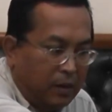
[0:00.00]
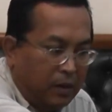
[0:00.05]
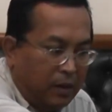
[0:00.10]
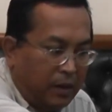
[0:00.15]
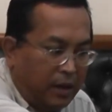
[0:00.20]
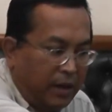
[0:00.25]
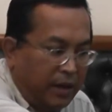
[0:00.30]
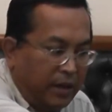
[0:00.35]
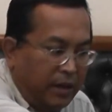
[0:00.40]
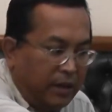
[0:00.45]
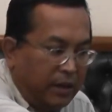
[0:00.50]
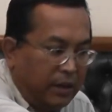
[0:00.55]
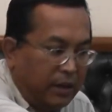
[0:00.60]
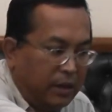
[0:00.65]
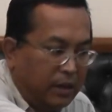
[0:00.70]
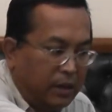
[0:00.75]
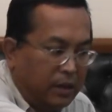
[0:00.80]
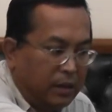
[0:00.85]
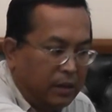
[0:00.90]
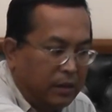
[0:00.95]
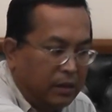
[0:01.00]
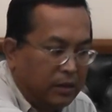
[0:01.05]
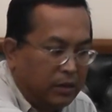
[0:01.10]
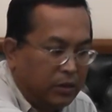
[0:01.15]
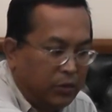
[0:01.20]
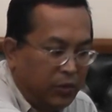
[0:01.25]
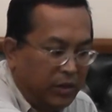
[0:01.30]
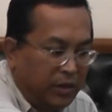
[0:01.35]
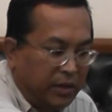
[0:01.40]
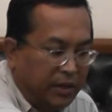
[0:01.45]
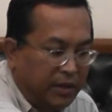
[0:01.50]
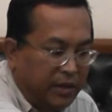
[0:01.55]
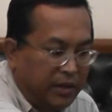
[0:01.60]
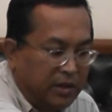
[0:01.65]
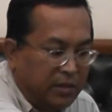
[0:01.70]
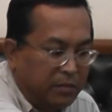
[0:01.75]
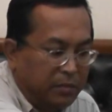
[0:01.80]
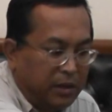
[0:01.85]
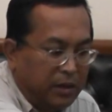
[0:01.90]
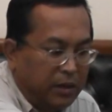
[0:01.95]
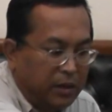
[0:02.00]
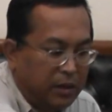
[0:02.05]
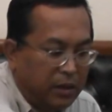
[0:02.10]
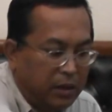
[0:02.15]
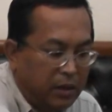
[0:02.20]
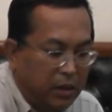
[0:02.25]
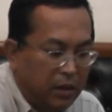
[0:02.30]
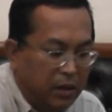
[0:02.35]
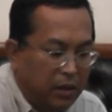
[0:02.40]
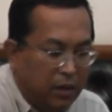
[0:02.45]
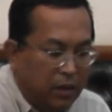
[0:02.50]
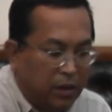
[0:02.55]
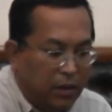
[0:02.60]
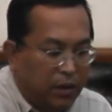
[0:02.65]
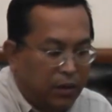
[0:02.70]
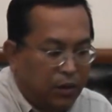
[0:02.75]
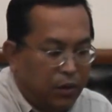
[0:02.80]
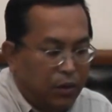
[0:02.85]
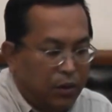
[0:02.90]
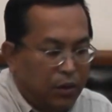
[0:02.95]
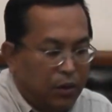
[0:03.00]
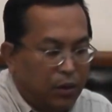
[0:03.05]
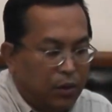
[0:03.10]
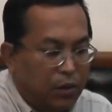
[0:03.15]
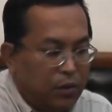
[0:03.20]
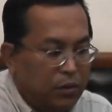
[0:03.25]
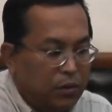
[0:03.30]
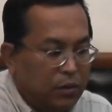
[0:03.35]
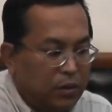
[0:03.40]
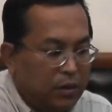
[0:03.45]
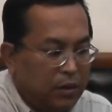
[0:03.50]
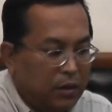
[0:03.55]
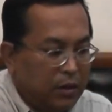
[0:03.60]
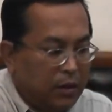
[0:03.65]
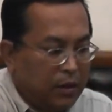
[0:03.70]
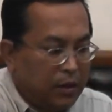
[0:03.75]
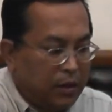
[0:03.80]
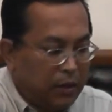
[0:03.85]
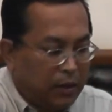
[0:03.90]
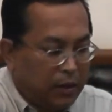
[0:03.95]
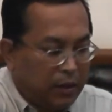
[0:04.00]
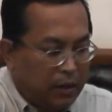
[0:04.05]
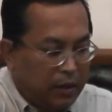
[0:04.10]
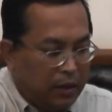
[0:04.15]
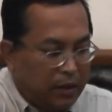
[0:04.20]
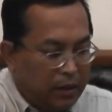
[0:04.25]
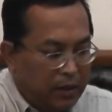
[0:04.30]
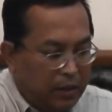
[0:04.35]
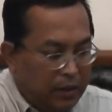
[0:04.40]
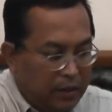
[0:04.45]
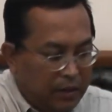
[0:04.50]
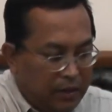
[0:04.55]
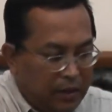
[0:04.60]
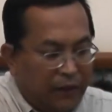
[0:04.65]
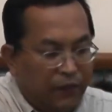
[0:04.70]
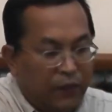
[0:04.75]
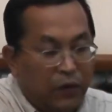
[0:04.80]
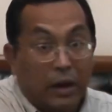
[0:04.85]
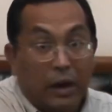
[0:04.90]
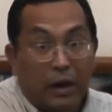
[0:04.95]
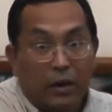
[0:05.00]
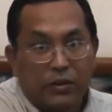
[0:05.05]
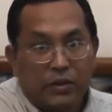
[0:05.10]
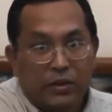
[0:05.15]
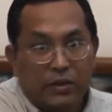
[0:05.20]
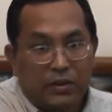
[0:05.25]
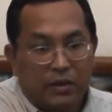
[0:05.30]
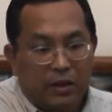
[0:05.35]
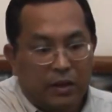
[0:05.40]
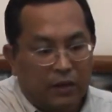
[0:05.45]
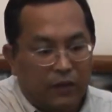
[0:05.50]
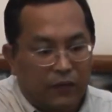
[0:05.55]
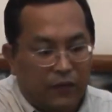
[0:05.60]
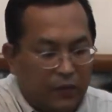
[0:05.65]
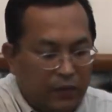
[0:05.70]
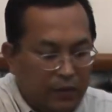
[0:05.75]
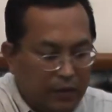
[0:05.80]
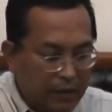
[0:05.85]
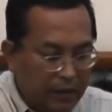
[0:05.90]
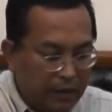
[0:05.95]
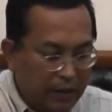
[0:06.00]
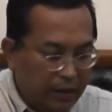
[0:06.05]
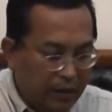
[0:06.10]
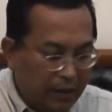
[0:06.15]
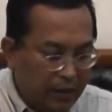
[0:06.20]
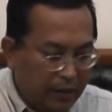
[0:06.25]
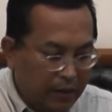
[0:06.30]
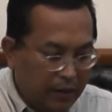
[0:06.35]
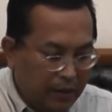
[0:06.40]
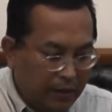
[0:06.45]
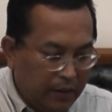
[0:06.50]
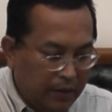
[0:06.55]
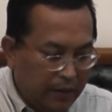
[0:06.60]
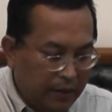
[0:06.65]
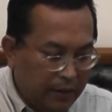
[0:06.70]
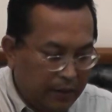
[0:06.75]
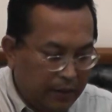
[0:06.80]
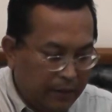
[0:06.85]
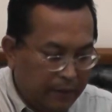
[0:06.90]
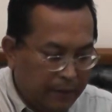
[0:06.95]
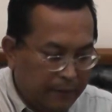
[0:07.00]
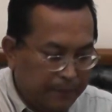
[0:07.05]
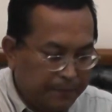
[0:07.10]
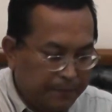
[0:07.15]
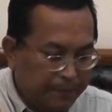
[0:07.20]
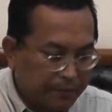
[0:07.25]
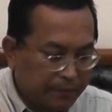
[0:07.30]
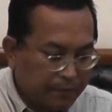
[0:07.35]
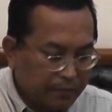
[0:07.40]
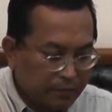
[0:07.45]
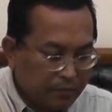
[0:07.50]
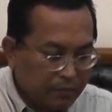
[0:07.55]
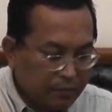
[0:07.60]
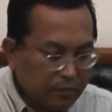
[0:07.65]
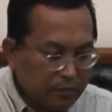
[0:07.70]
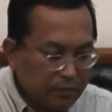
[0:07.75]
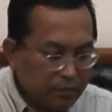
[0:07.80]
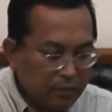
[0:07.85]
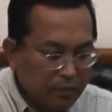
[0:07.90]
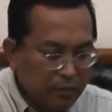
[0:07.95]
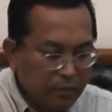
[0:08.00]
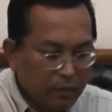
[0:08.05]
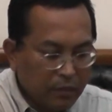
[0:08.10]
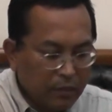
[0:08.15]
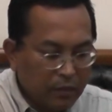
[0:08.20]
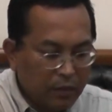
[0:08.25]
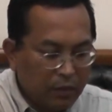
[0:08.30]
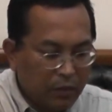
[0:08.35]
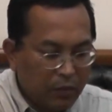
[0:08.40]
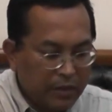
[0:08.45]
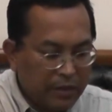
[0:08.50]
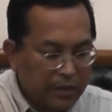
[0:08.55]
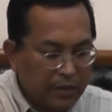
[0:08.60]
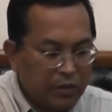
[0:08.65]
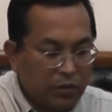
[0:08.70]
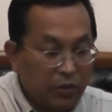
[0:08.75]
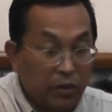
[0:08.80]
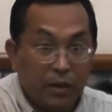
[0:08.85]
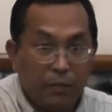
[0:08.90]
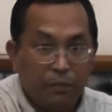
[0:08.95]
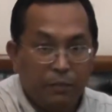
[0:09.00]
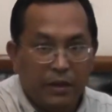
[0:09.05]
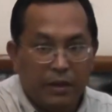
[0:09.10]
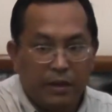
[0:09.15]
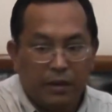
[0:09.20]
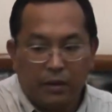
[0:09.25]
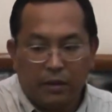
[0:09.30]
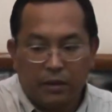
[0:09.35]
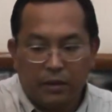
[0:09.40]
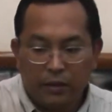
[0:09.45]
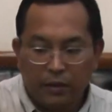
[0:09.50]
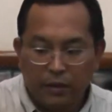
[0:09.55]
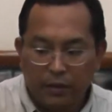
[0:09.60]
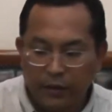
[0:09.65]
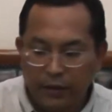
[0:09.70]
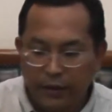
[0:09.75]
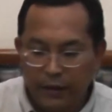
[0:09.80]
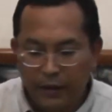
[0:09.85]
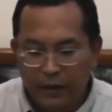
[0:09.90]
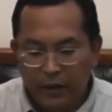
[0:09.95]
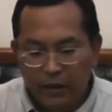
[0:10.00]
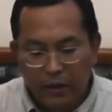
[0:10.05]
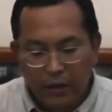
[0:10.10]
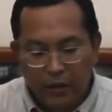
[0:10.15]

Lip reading: honey, sweet condensed milk, cocoa, the avocados itself, and the ones that's already peeled. Okay,